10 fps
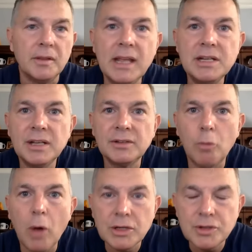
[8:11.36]
they just
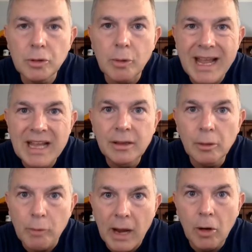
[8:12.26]
want you in
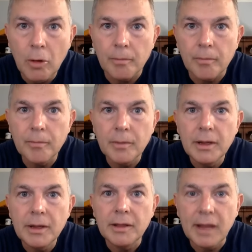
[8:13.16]
the realm.
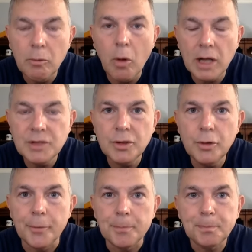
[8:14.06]
They want
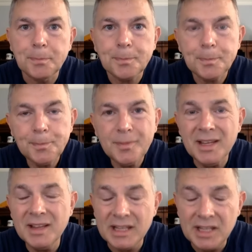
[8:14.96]
you.
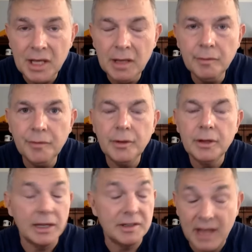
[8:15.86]
They give,
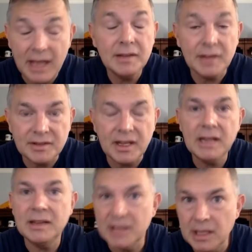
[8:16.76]
they take, they
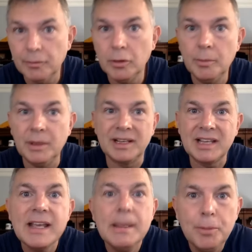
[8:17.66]
take, they give a little bit to
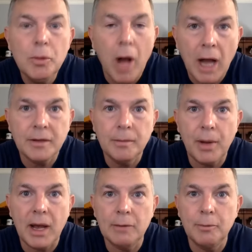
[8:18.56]
keep you
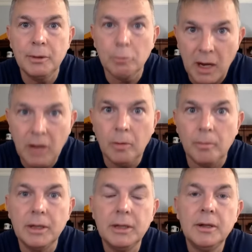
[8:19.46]
occupied with the
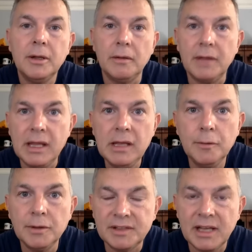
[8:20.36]
realm of the
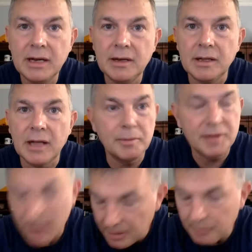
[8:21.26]
evil insanity. I'm
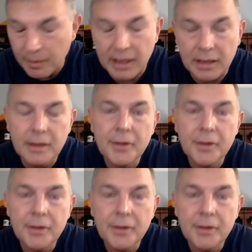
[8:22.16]
telling you, man,